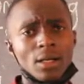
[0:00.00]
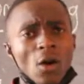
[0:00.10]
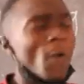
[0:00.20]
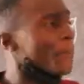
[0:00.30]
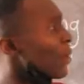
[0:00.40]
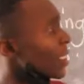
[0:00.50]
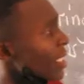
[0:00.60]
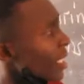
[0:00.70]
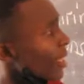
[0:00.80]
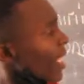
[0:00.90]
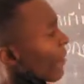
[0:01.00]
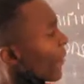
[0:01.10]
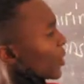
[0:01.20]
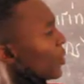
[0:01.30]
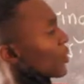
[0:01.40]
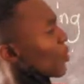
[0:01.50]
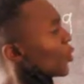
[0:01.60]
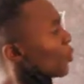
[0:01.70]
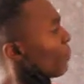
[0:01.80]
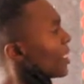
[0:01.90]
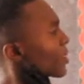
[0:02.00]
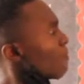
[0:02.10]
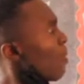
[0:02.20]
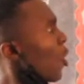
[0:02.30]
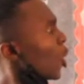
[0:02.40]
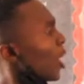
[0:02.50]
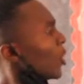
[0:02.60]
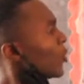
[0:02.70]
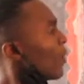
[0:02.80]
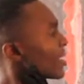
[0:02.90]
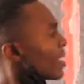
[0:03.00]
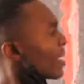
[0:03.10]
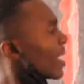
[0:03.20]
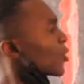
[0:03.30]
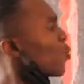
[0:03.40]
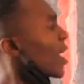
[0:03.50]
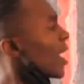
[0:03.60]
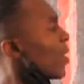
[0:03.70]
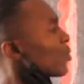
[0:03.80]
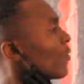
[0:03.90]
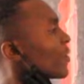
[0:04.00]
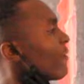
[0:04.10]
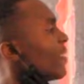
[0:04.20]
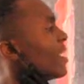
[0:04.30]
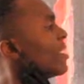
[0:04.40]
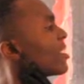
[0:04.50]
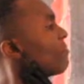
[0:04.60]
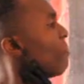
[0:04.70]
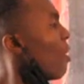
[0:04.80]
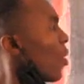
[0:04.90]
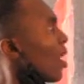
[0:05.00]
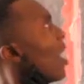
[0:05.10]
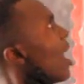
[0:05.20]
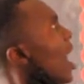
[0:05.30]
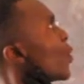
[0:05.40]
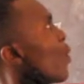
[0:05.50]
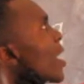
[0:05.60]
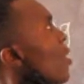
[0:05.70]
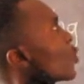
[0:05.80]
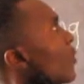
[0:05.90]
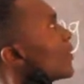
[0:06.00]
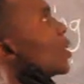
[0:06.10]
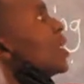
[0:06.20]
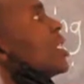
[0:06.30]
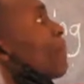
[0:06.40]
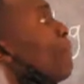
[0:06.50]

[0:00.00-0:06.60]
Hope you are saying that the fraction is going to be small. You are saying that 1 out of 7 is small and 1 out of 2 is